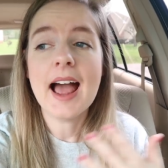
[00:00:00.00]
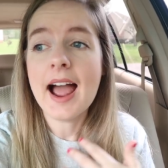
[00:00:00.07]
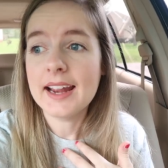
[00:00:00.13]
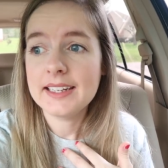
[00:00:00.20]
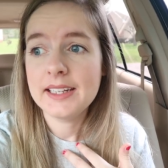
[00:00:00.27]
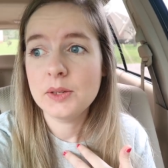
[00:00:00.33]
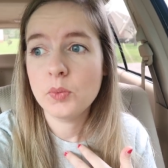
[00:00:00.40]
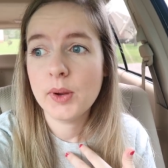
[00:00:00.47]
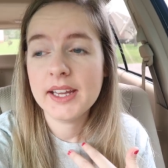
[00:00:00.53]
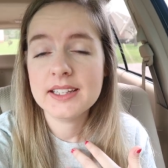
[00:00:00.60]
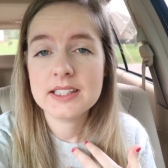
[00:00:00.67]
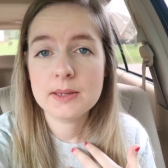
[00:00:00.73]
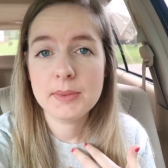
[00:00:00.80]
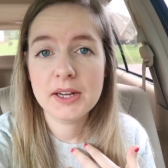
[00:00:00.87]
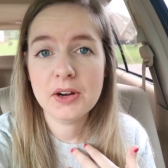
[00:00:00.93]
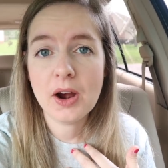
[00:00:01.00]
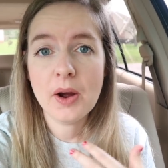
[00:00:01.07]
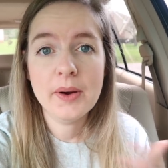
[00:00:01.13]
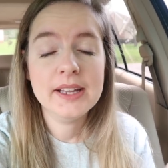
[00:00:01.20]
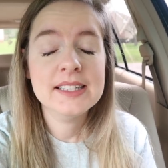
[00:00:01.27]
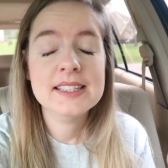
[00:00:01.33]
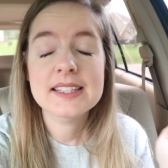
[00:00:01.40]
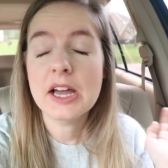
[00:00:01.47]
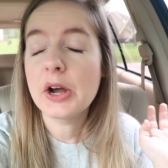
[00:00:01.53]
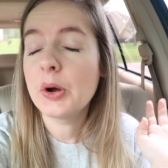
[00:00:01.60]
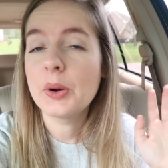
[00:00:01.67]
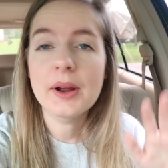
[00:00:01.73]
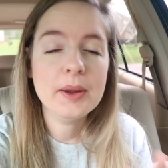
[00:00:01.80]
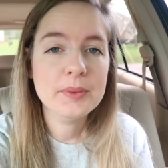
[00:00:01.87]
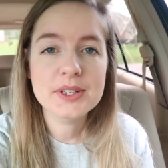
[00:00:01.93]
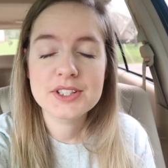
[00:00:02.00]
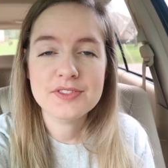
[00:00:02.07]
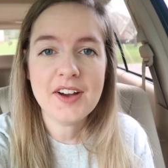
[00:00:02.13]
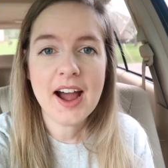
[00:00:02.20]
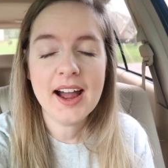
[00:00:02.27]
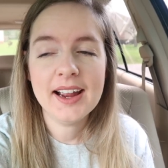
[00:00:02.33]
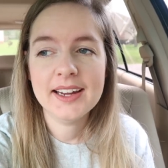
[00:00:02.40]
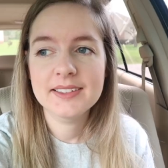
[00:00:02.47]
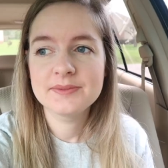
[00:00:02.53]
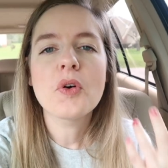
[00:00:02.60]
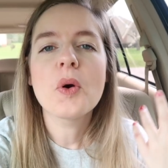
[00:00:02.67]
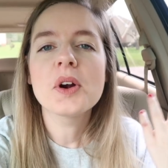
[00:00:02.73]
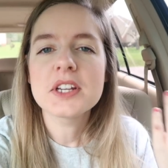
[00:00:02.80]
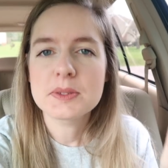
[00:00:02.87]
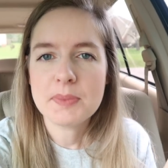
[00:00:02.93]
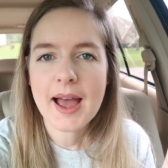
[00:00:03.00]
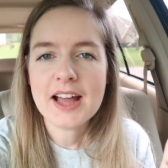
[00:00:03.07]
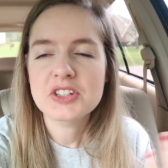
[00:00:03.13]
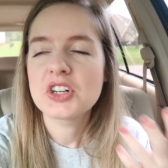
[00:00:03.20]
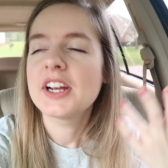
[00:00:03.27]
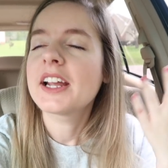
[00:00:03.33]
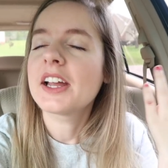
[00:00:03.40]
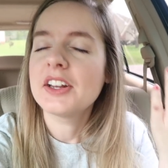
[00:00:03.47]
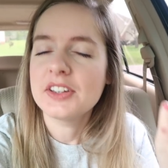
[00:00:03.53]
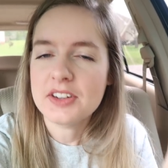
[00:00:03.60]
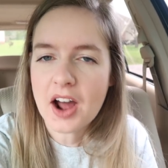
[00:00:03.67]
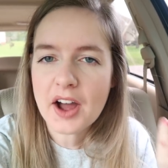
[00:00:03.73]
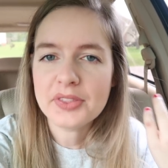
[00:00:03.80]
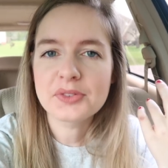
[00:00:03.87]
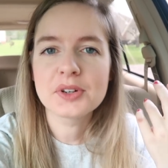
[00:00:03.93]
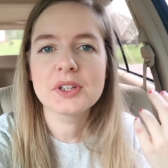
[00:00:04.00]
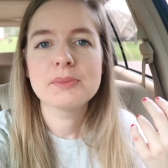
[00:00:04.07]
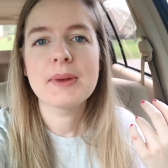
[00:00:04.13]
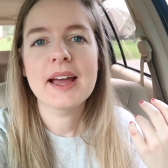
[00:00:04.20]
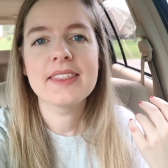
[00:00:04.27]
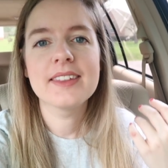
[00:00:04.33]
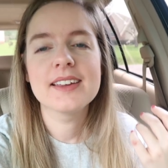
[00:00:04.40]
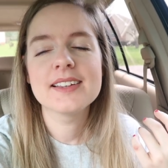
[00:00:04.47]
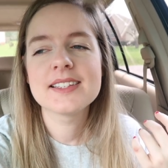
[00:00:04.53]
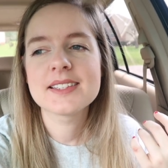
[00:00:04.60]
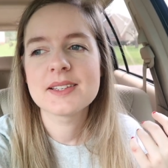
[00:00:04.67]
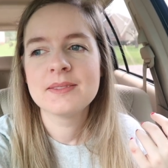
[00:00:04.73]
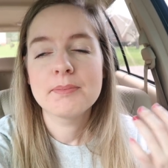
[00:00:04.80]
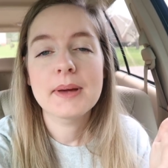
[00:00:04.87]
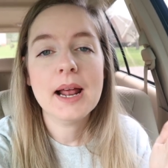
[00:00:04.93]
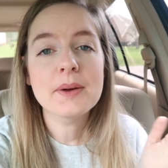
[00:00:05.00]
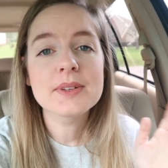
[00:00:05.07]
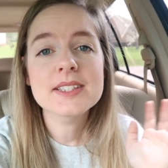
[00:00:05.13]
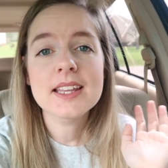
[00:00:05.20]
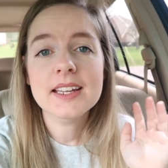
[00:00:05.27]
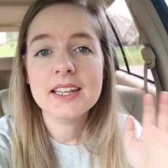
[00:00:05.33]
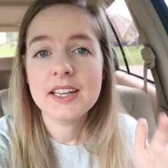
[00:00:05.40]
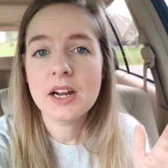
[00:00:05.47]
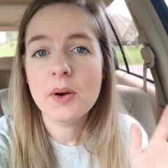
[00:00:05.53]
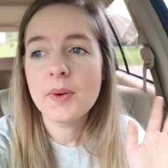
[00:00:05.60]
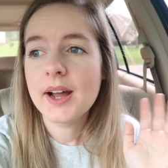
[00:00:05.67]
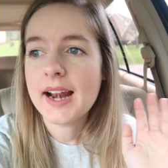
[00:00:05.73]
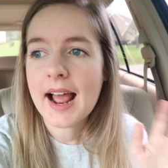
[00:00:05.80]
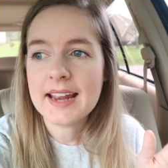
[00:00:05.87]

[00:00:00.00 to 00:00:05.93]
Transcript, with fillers: I need weeds to be growing, so it was fine. Of course, Patrick, not thrilled by this, but I was like, you know what?